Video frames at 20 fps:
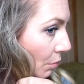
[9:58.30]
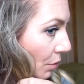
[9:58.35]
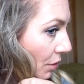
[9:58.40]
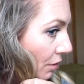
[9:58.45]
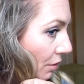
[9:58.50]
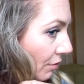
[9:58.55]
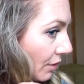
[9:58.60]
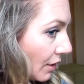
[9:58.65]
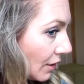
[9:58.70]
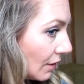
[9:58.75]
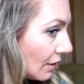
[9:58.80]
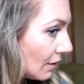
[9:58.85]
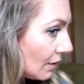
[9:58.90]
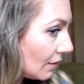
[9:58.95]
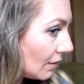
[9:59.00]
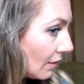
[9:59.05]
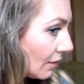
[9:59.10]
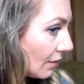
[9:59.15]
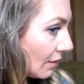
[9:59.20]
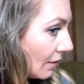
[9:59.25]
perfect.
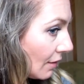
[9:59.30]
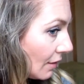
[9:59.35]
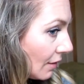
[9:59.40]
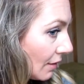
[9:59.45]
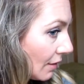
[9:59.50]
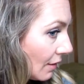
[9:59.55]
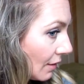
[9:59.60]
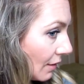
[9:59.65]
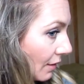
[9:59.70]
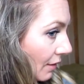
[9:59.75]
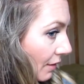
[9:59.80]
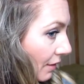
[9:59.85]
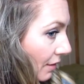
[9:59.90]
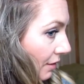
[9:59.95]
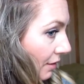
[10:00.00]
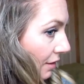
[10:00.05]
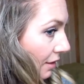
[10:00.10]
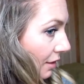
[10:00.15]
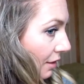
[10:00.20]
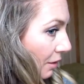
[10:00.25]

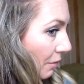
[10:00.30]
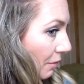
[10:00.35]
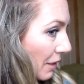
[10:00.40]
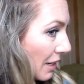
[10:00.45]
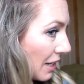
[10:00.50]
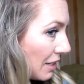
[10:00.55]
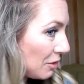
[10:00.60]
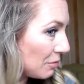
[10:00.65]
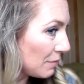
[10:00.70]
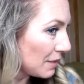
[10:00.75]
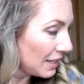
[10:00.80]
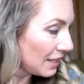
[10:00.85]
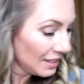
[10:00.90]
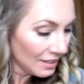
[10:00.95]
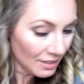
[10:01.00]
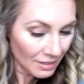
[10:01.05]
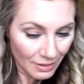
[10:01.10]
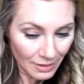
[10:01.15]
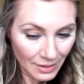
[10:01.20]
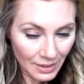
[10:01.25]
The way I do my
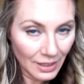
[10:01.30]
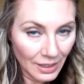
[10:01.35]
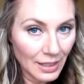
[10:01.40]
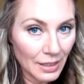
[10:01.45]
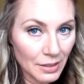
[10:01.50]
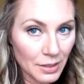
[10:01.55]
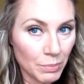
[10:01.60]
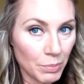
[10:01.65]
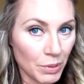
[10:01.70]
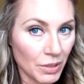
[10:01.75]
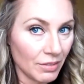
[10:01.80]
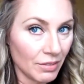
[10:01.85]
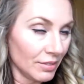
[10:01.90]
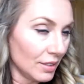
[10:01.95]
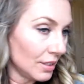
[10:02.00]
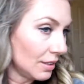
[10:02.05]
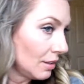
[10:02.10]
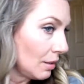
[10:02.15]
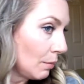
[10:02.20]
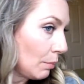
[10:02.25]
hair, the less
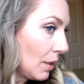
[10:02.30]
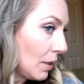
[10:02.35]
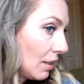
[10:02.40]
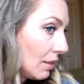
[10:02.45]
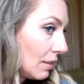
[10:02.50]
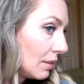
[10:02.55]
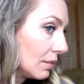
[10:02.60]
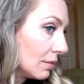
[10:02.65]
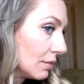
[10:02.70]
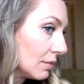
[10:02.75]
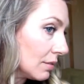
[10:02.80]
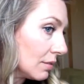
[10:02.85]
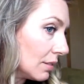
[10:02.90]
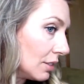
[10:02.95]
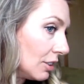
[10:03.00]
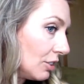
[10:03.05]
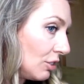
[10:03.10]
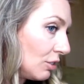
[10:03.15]
perfect the better. Because